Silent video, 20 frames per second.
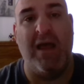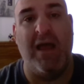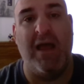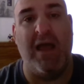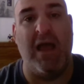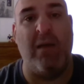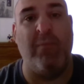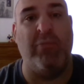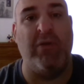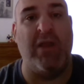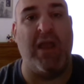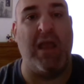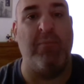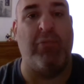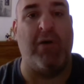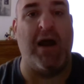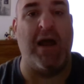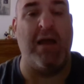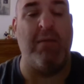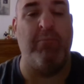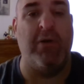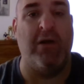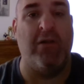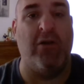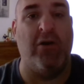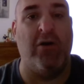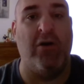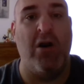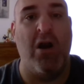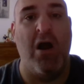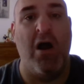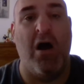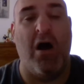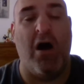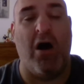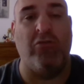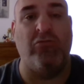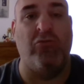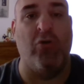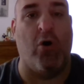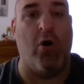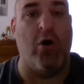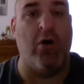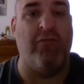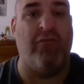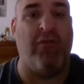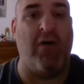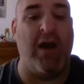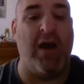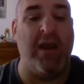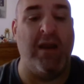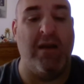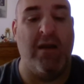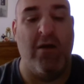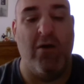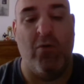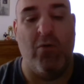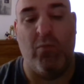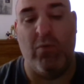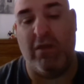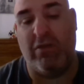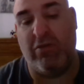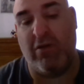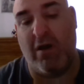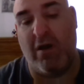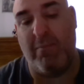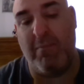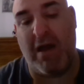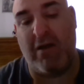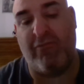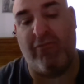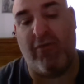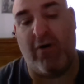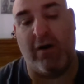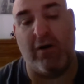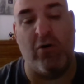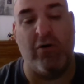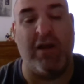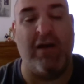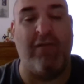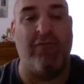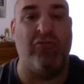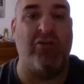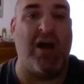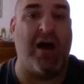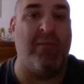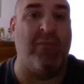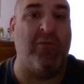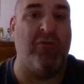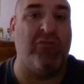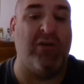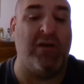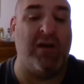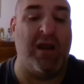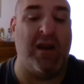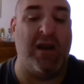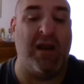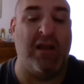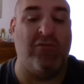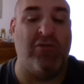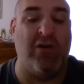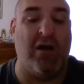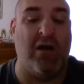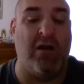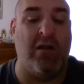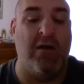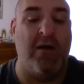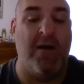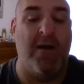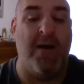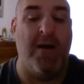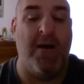NBA Brian Biller. A dog fight with Matt Fargo and Kevin Thomas in NHL.